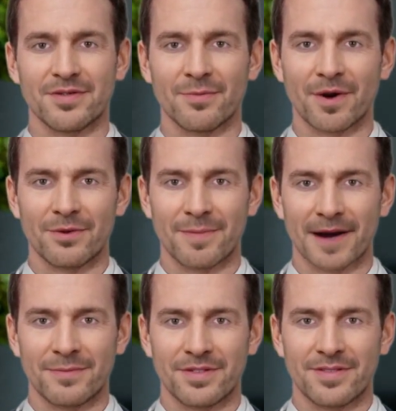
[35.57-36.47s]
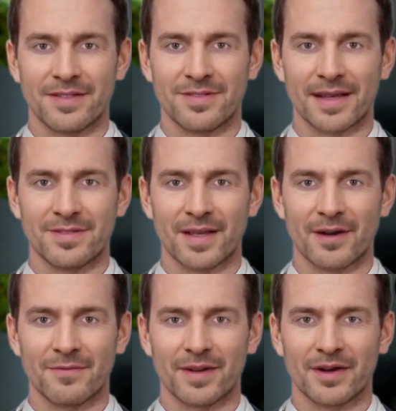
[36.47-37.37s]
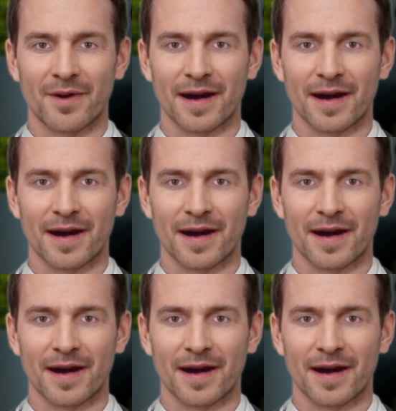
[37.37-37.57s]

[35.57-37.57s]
it's a roadmap to success carefully